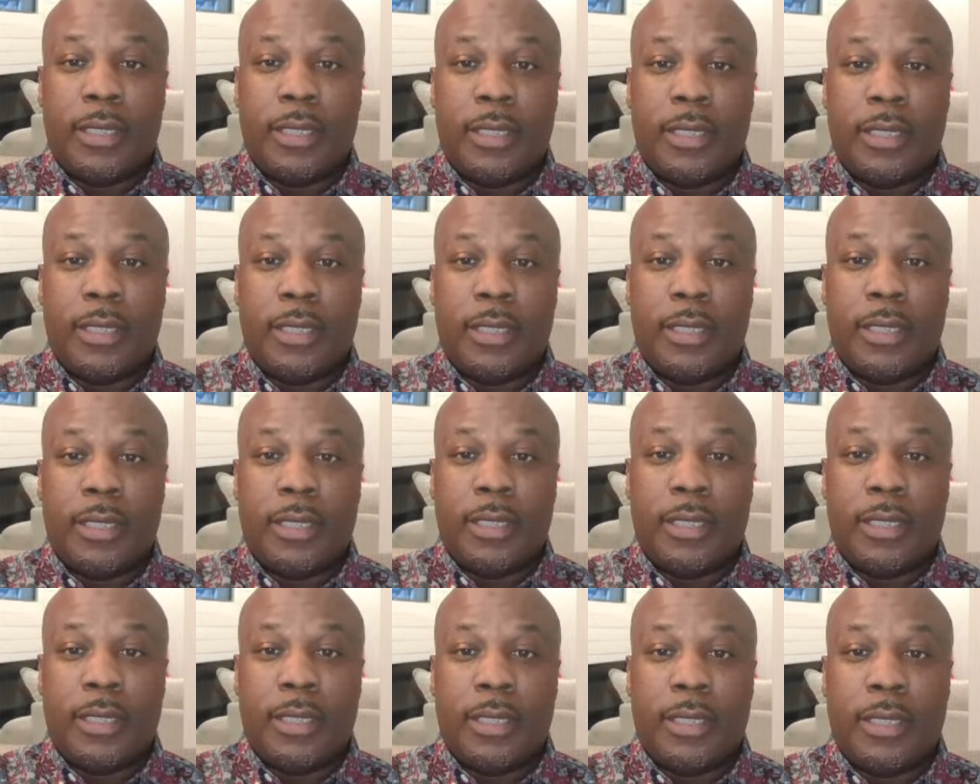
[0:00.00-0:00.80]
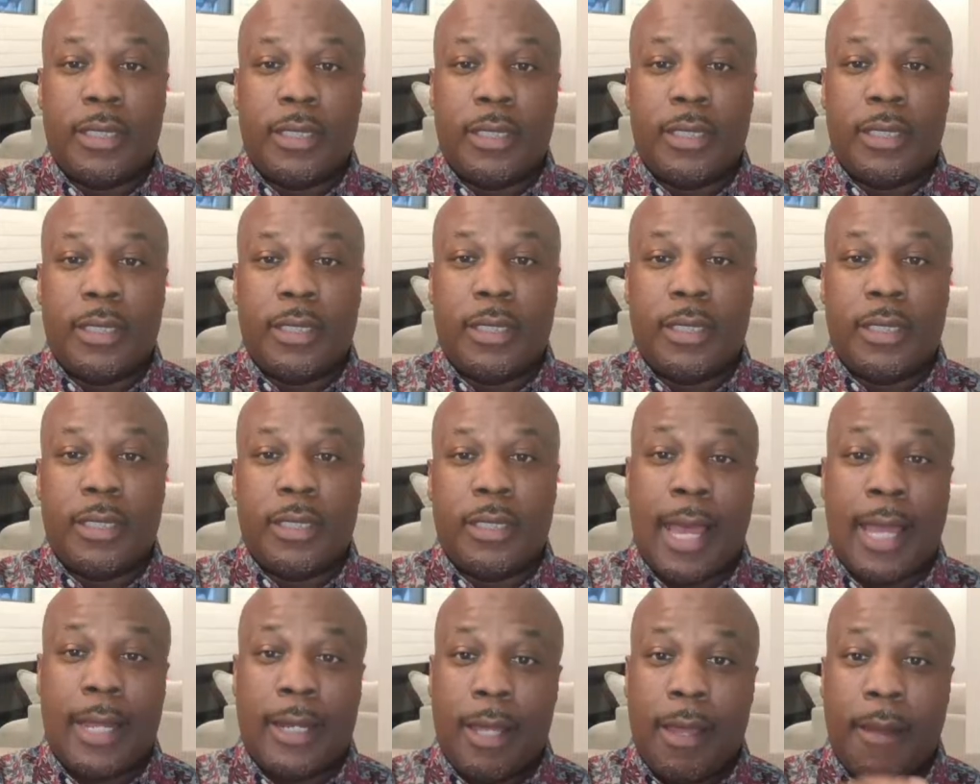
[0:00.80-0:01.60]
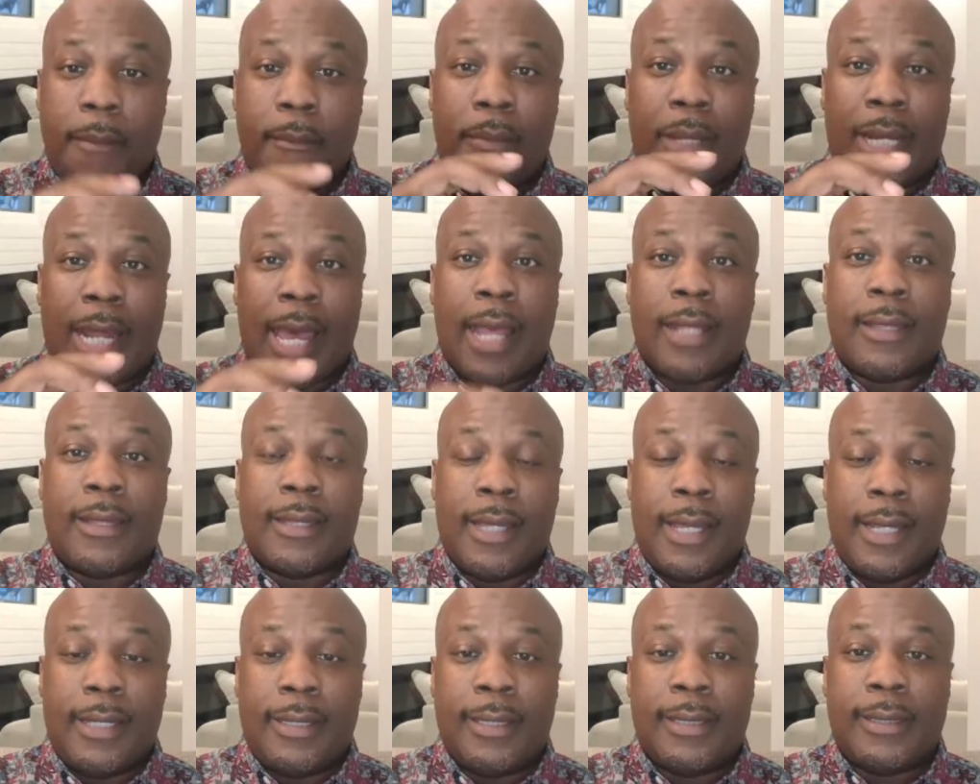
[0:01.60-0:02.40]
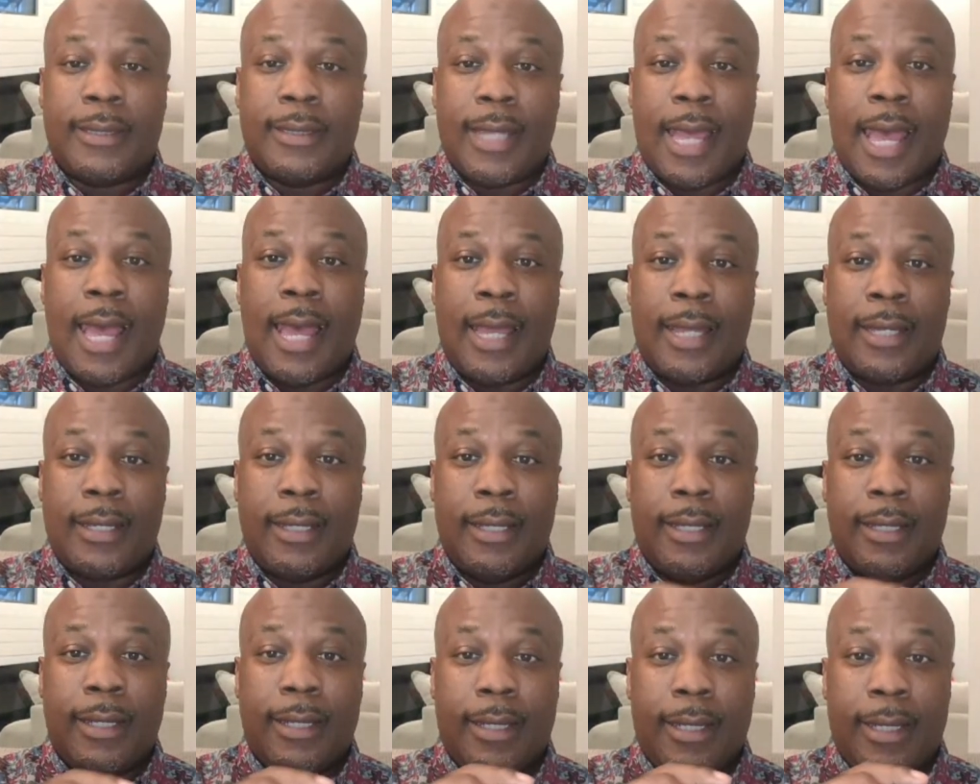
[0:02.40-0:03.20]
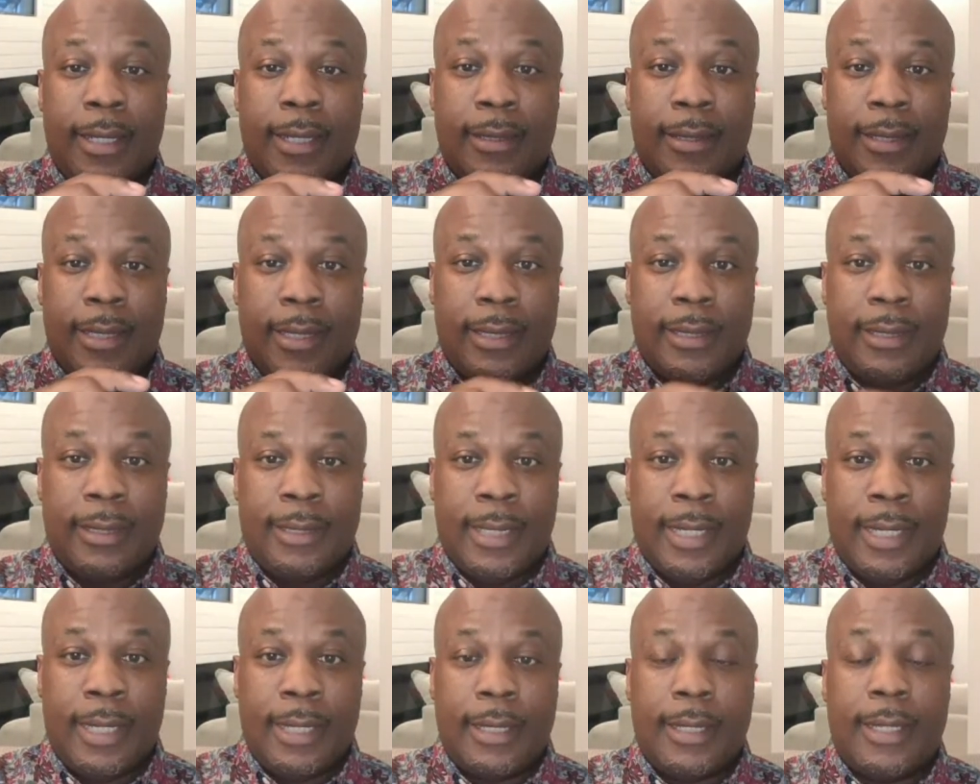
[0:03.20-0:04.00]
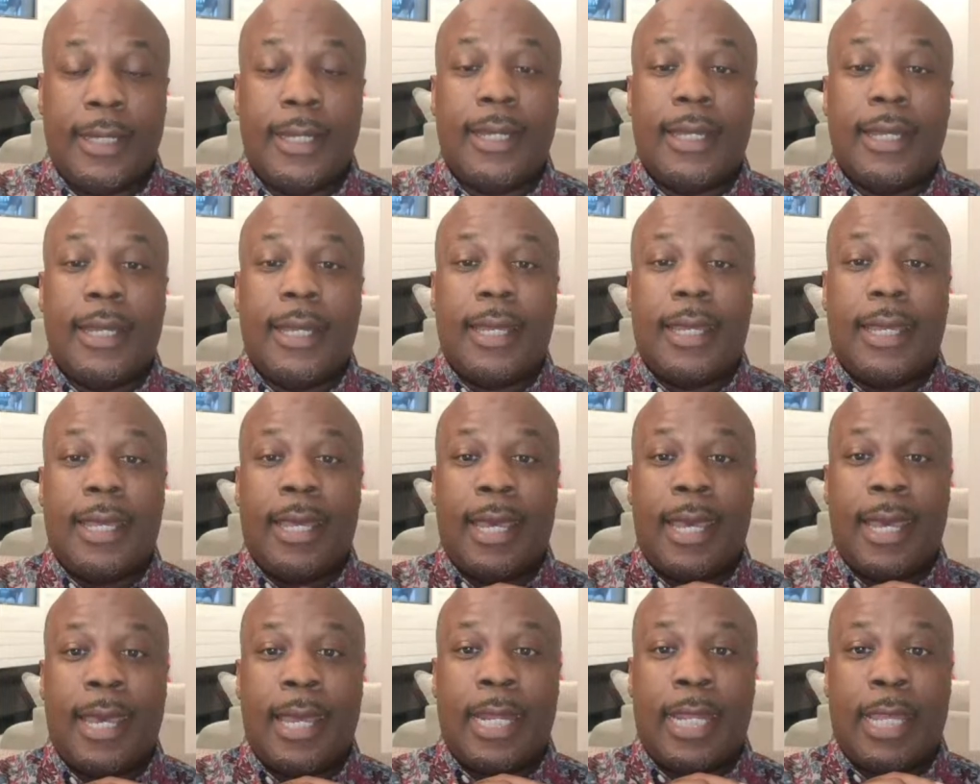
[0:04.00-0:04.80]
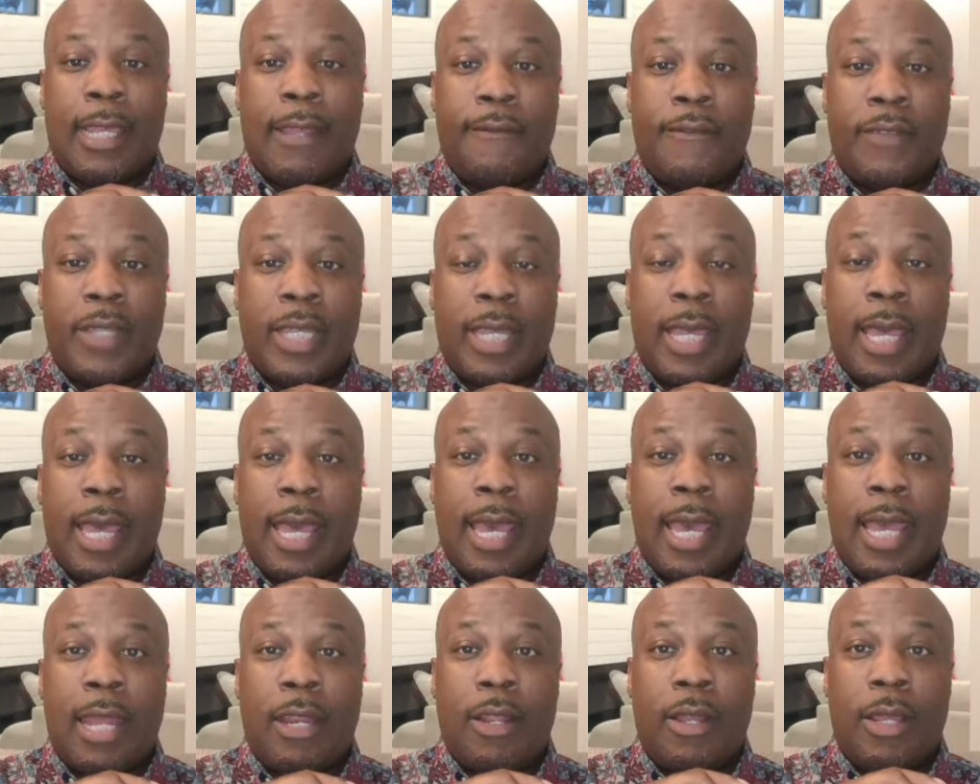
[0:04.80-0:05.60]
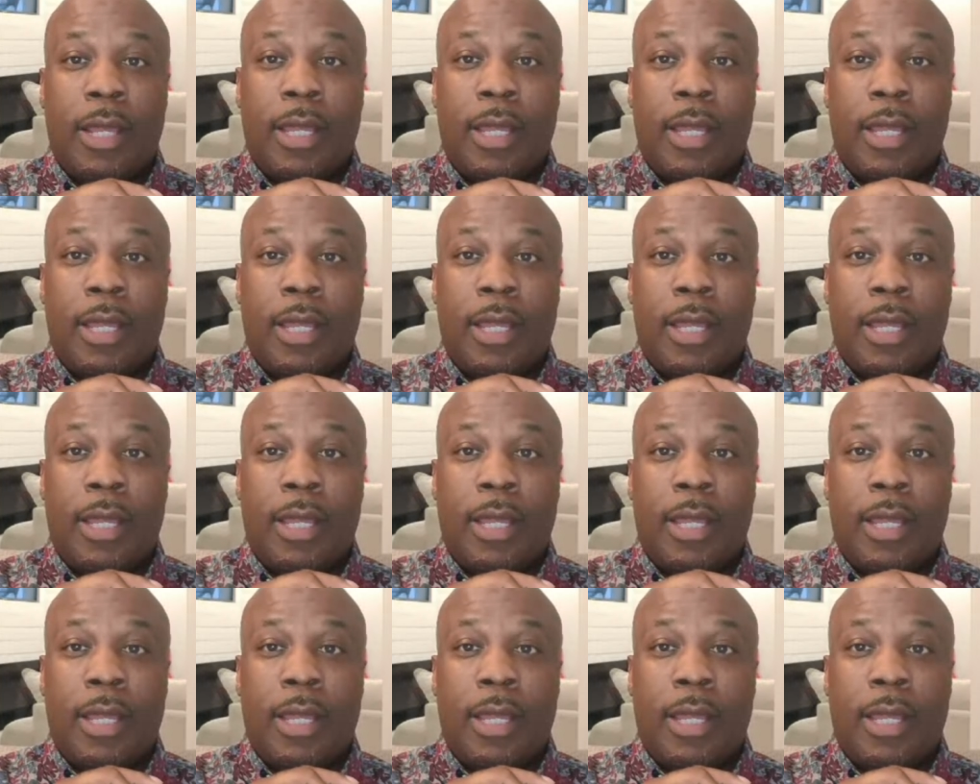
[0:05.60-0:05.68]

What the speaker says: People are questioning his motor skill. I'm not, but I think this guy is legit.